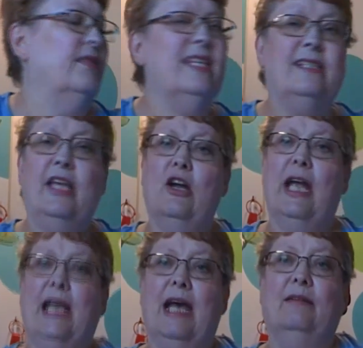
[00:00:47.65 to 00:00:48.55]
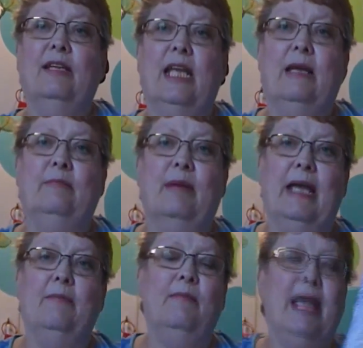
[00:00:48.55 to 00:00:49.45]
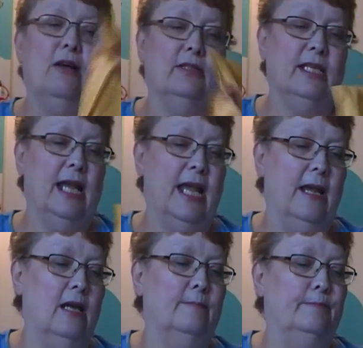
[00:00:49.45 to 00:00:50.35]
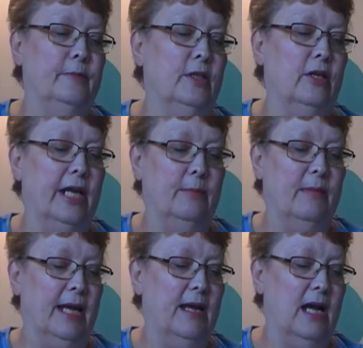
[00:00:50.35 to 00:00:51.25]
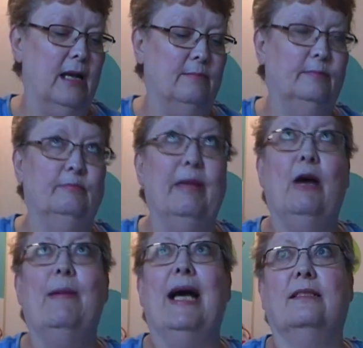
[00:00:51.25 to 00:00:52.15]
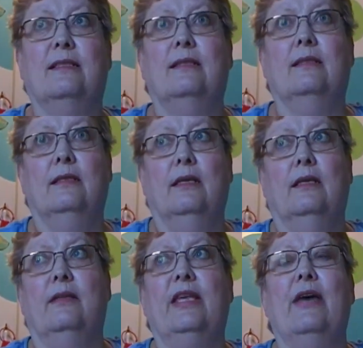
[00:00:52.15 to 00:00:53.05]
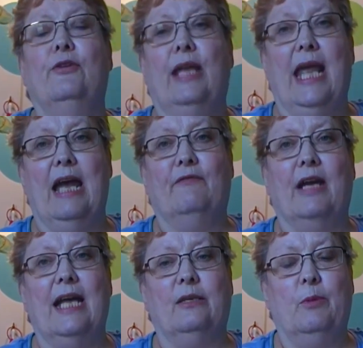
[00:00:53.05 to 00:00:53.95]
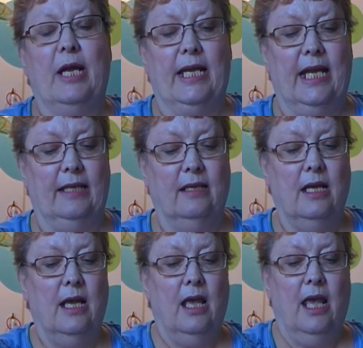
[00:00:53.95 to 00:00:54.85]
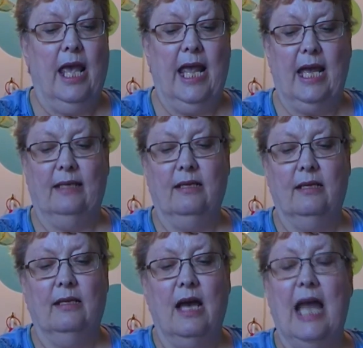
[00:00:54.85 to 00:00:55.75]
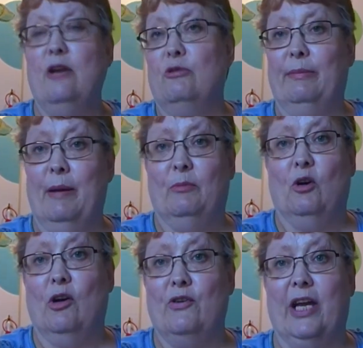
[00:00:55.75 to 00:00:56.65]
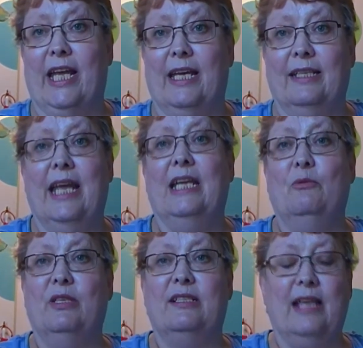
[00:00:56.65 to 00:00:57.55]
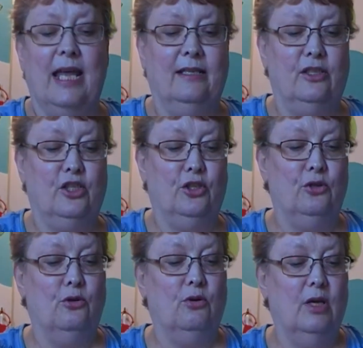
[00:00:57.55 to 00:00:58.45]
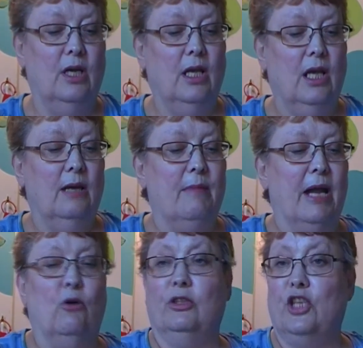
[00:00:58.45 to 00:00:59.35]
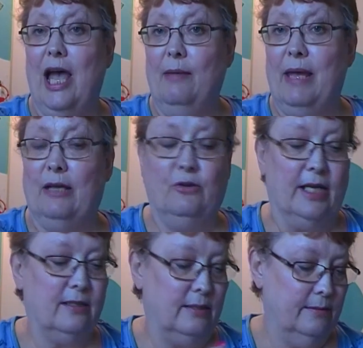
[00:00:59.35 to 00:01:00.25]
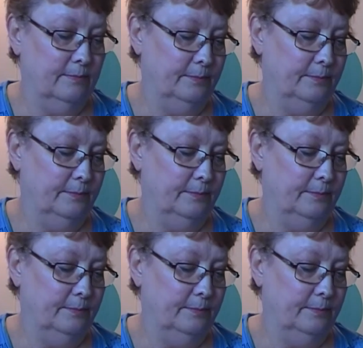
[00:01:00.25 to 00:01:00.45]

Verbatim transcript: this here I got in my mail today, or in my um, mailbox the other day. I forgot to bring it in, and I don't remember ordering it. And it was sent to my old job address.